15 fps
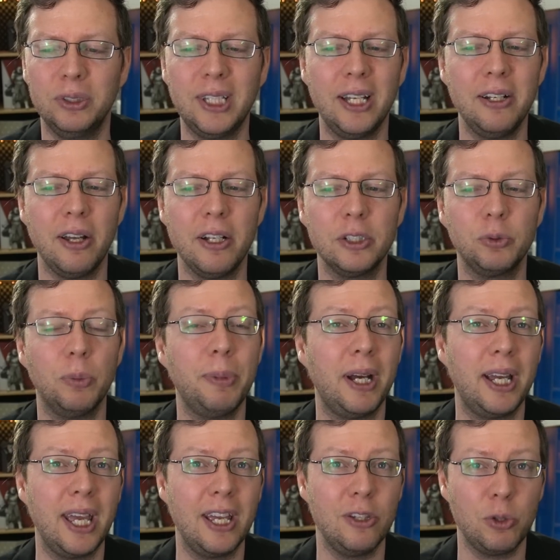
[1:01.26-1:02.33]
$10 will
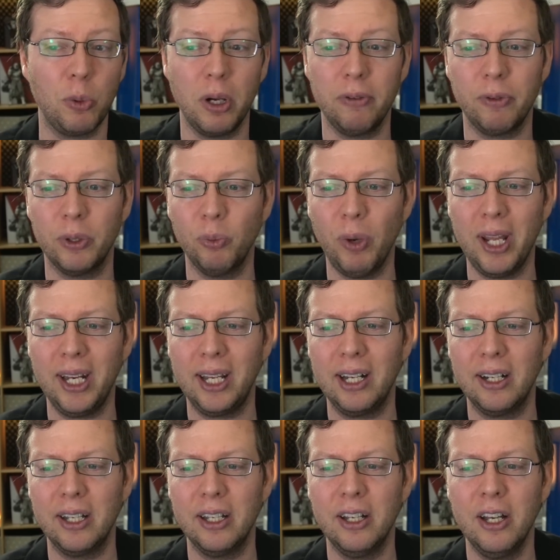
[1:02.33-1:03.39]
buy a toy for the waiting
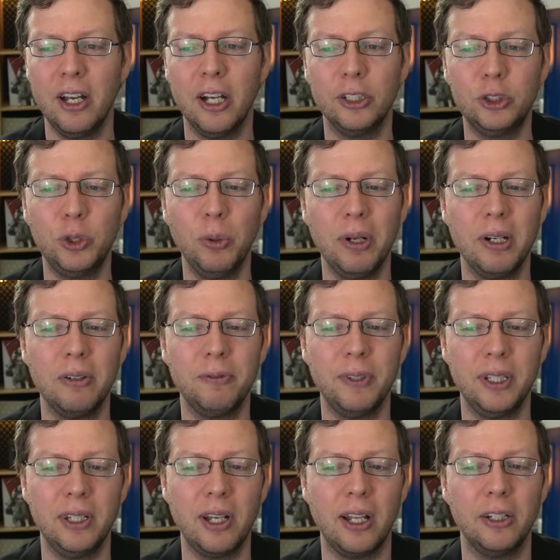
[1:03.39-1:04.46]
area, a
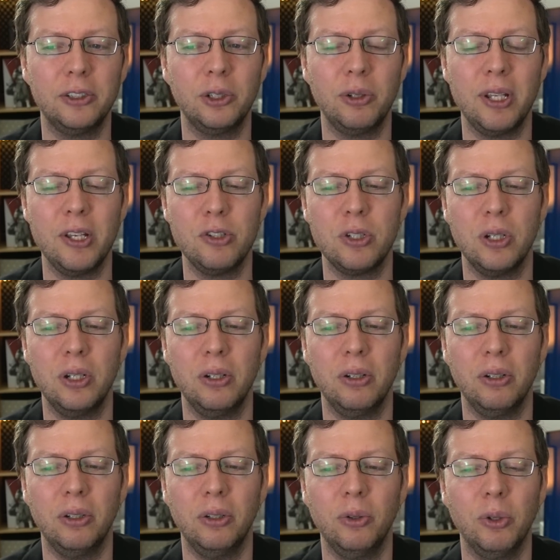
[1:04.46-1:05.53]
$250 donation
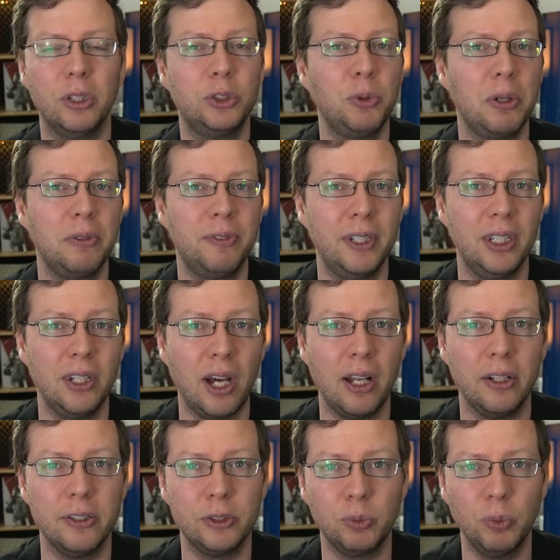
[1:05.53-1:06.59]
or
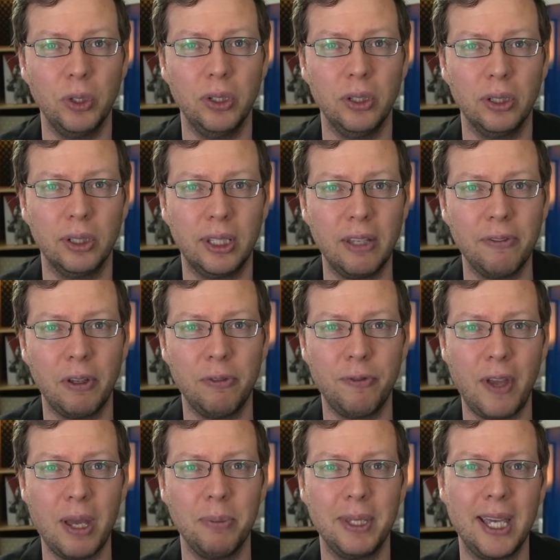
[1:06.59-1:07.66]
$250 will give a
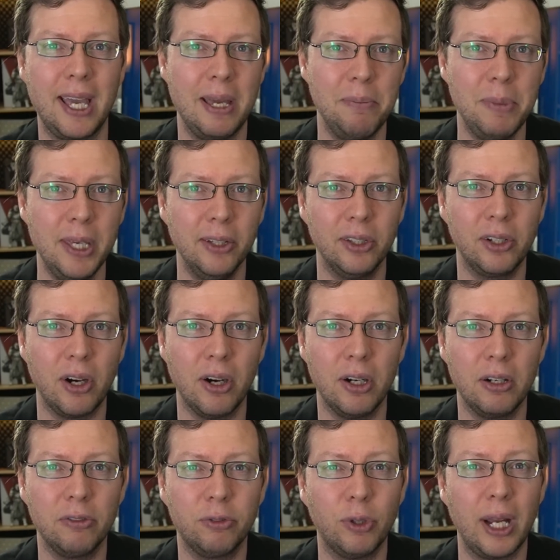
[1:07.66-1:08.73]
family a meal
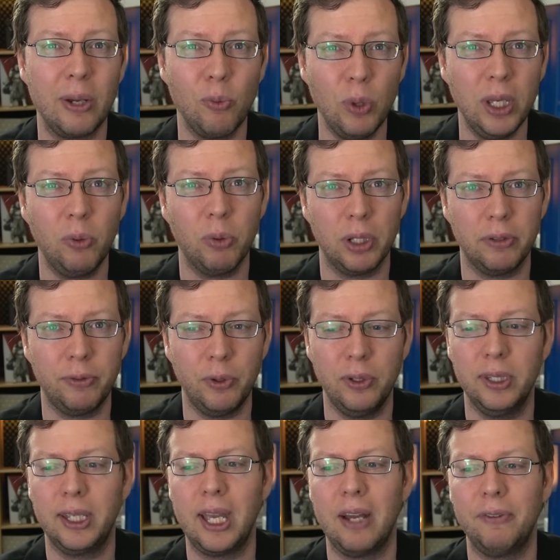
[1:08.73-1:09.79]
card for a week worth of food
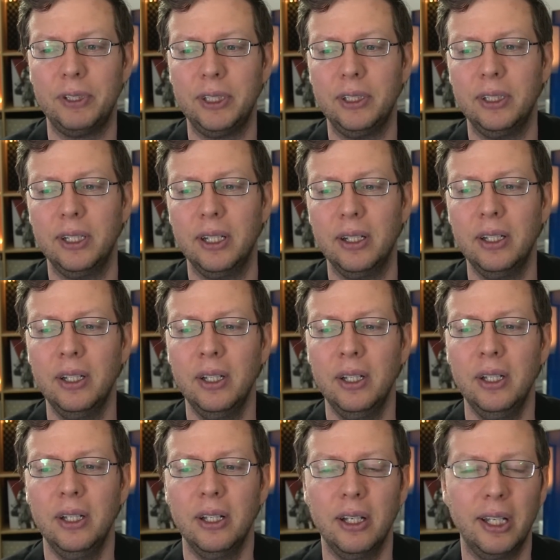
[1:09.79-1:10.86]
in the cafeteria.
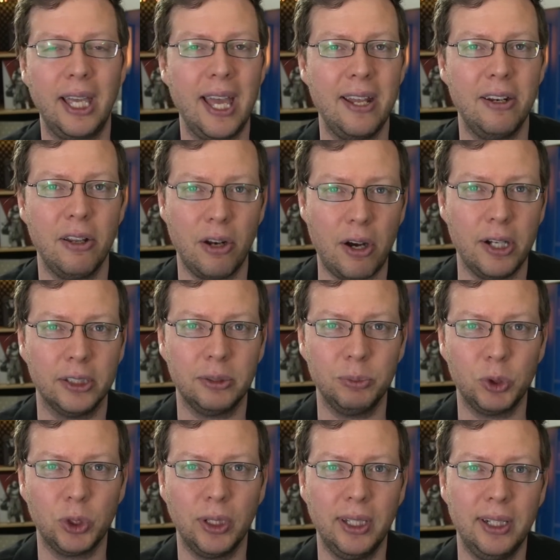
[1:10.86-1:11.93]
Again, an awesome
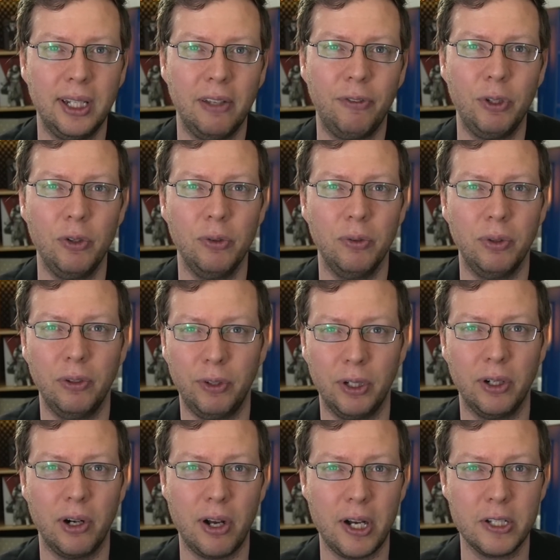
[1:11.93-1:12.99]
treat if you if
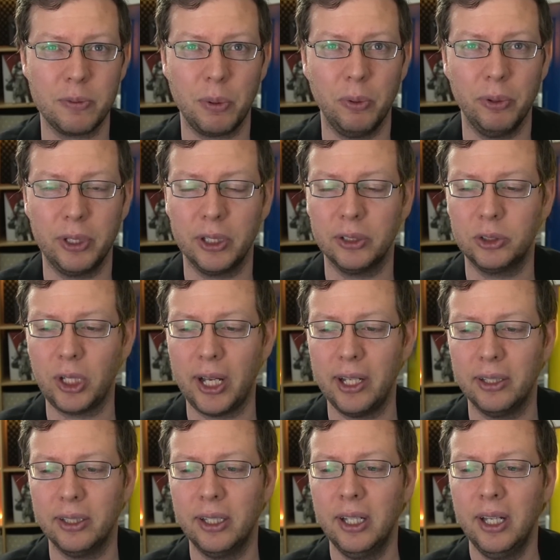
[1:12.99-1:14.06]
you're in a hospital with your
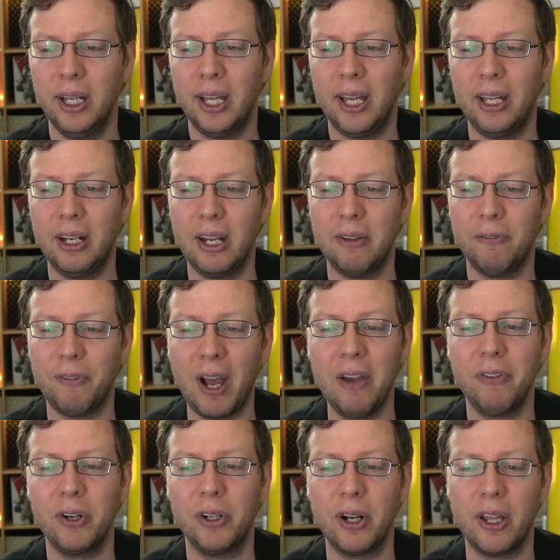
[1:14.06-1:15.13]
child. And
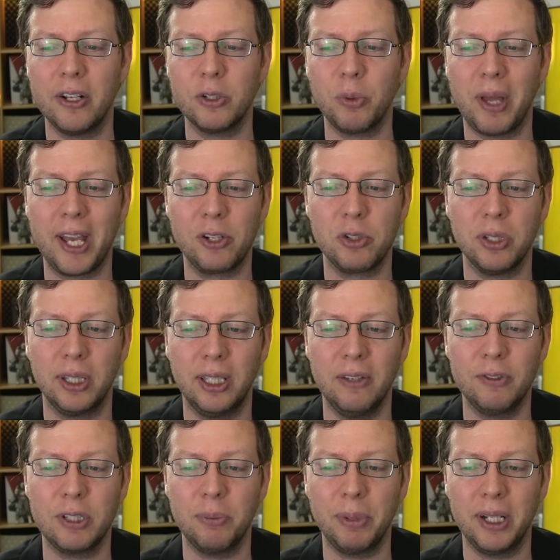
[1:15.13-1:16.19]
$500 will actually
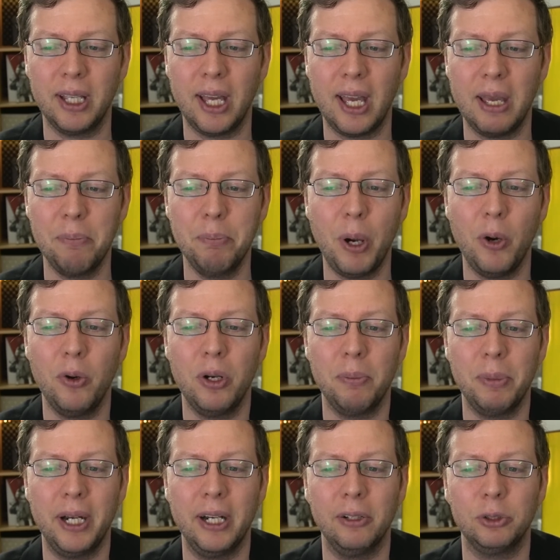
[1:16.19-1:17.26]
give somebody a bone
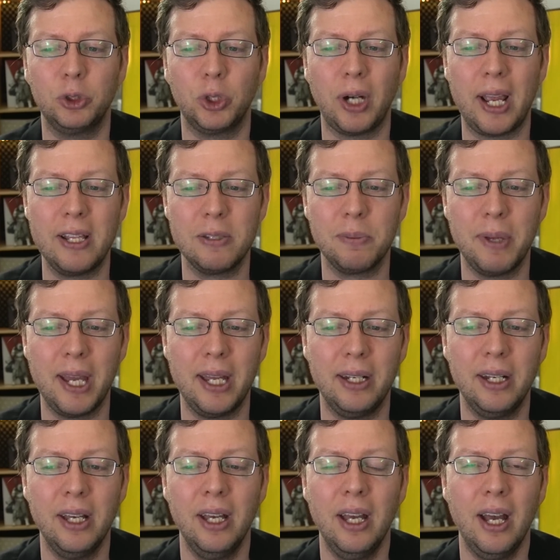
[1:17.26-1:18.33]
marrow
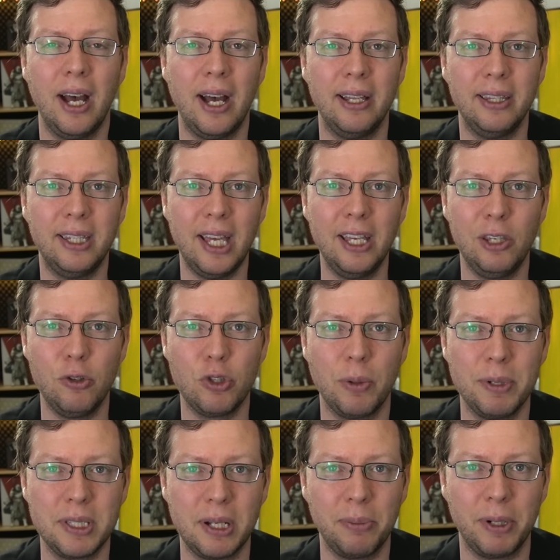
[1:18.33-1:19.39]
transplant. Uh, thank you so
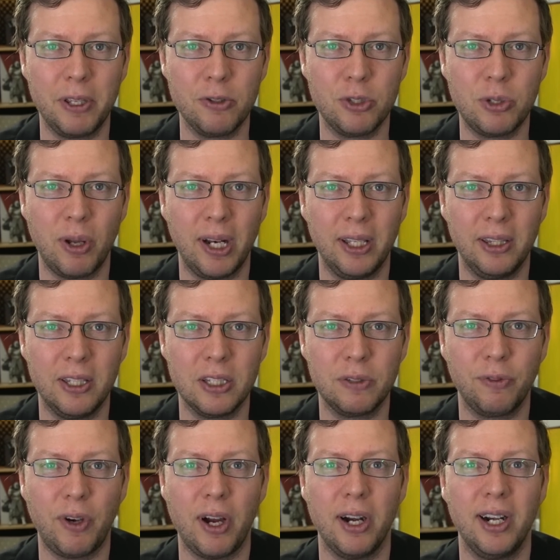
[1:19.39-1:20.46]
much everybody who's donated this
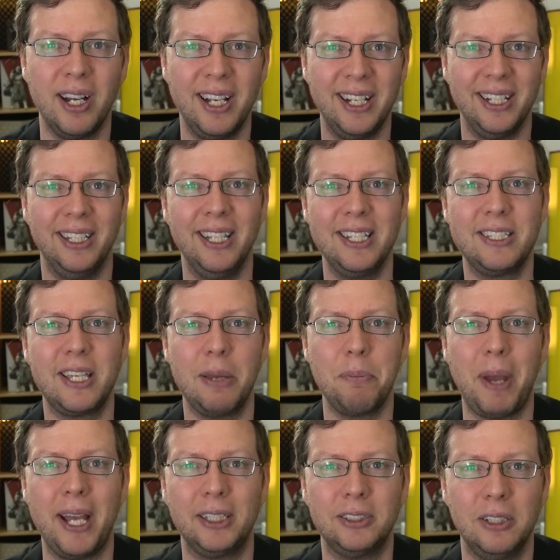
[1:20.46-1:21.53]
far. Let's get
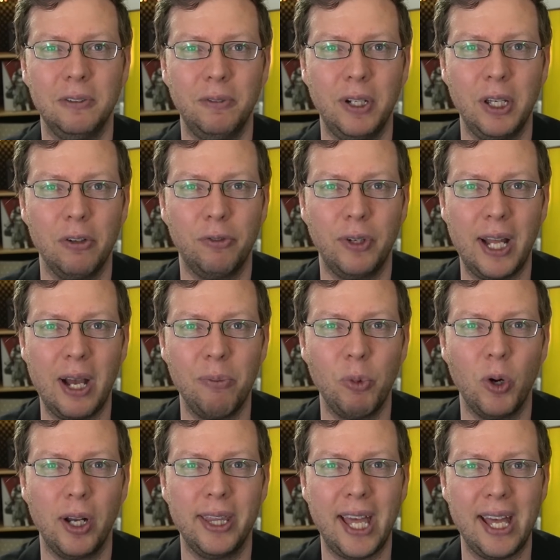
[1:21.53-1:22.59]
back to the video for now.
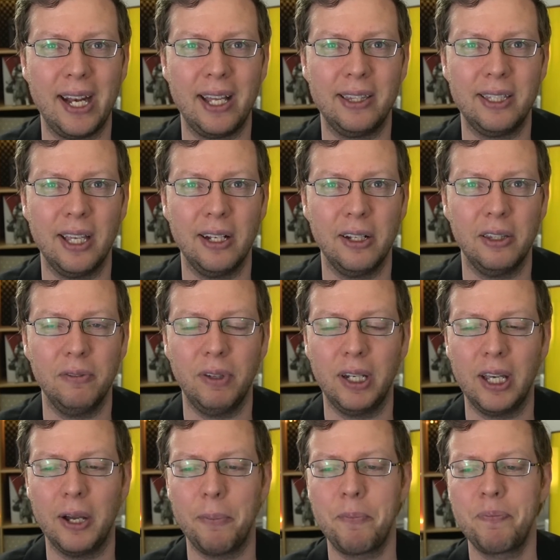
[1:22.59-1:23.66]
More on that at the end of the
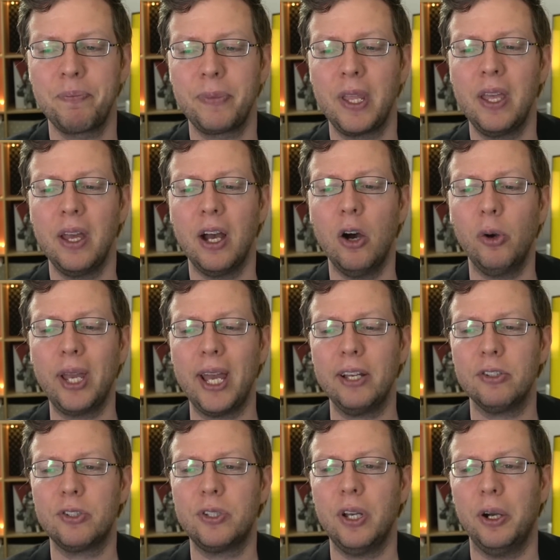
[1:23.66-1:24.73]
video.
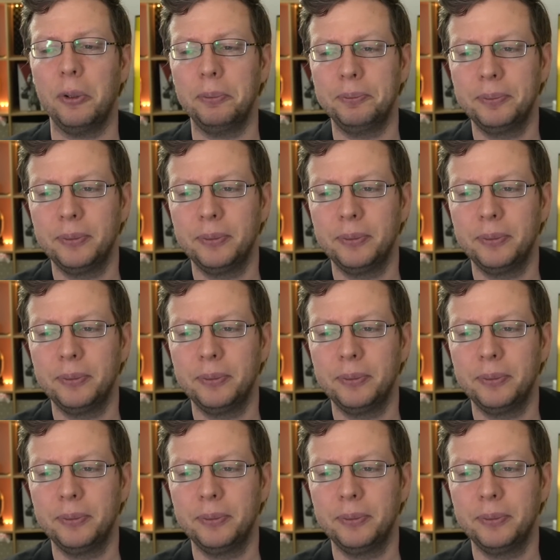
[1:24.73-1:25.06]
Okay, so